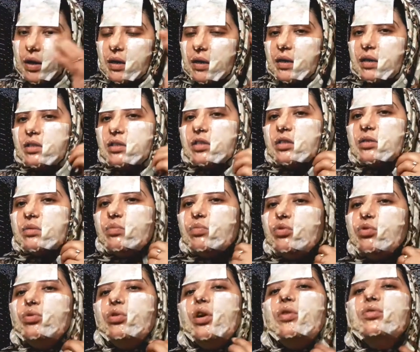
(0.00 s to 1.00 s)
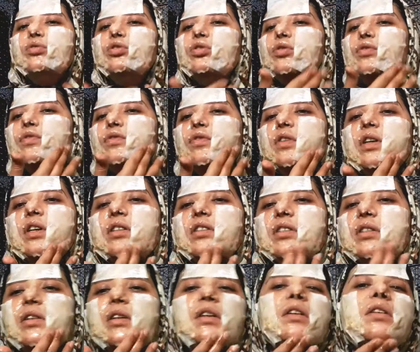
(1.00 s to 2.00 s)
It smooth out your face
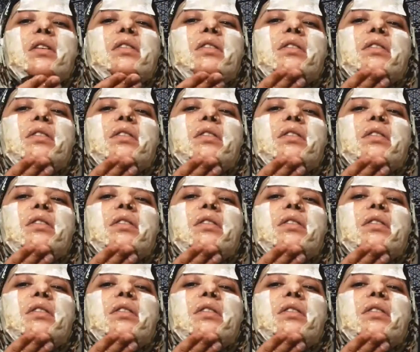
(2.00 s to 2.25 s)
like